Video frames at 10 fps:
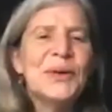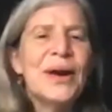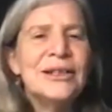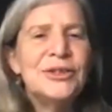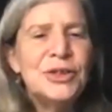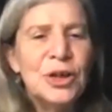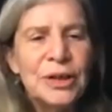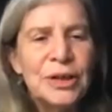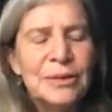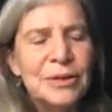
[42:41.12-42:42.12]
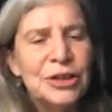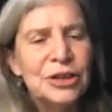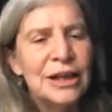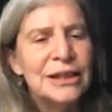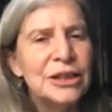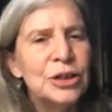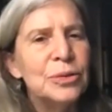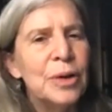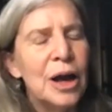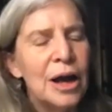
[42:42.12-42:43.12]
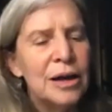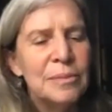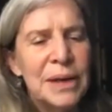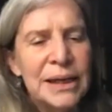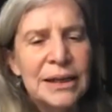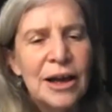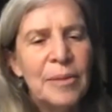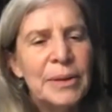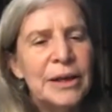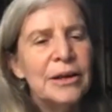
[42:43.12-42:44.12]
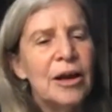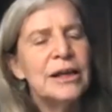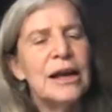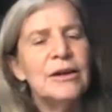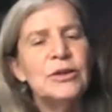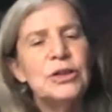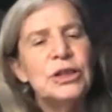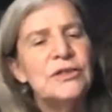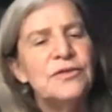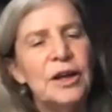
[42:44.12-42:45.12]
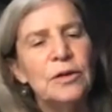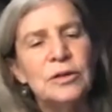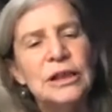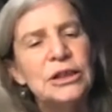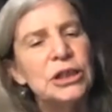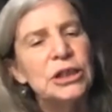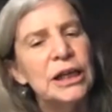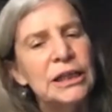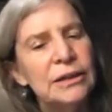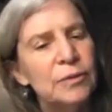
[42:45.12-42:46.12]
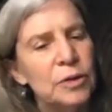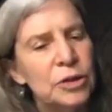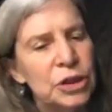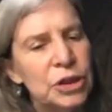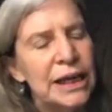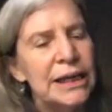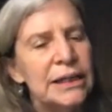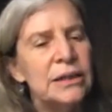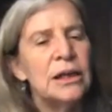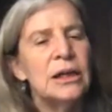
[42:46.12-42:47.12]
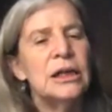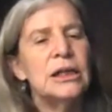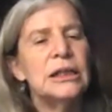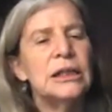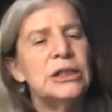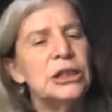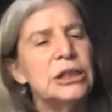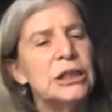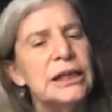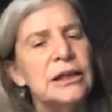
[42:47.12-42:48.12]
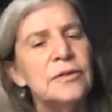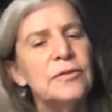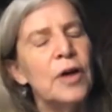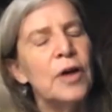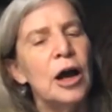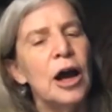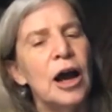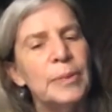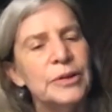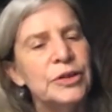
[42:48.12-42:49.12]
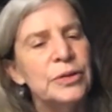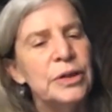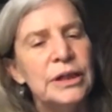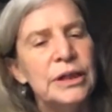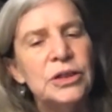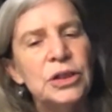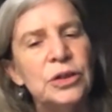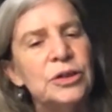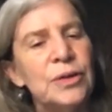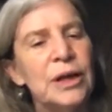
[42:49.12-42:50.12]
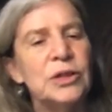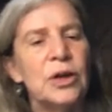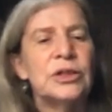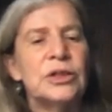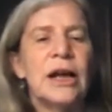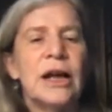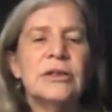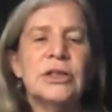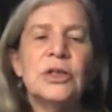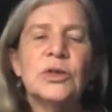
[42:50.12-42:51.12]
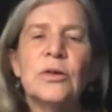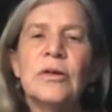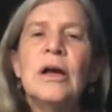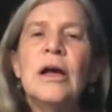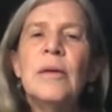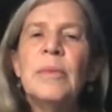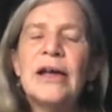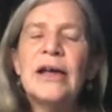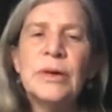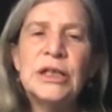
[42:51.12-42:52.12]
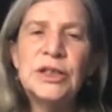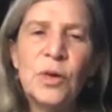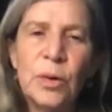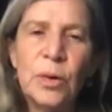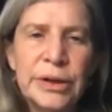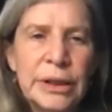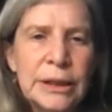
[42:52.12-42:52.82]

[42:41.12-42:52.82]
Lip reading: And Jody, would you like to make a comment on how you see federal legislative or state legislative opportunities to address our challenges or pathways forward?